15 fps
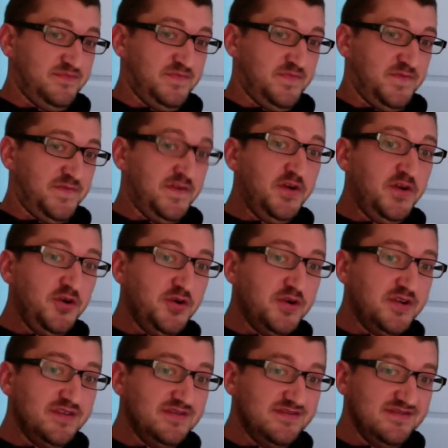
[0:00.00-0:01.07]

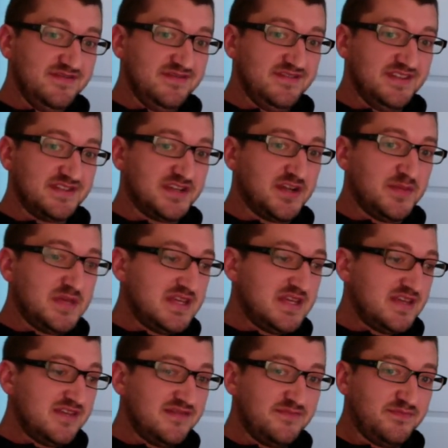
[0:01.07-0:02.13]
food is going to
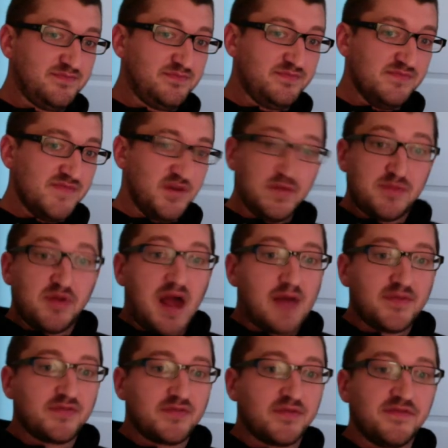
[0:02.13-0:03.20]
be, there'll be
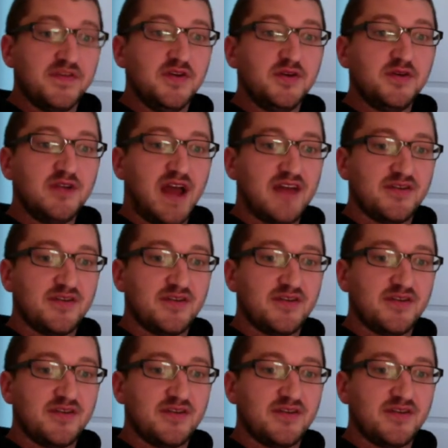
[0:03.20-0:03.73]
problems with food.